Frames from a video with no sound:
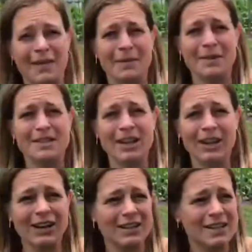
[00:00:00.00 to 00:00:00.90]

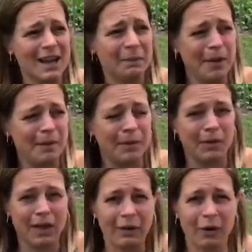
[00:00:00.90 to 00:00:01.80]
Materials like bamboo,
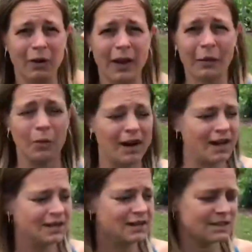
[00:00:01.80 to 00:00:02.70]
they grow like
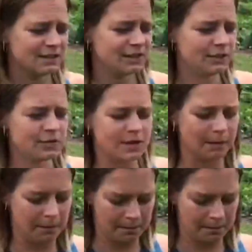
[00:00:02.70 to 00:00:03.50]
weeds. Use them.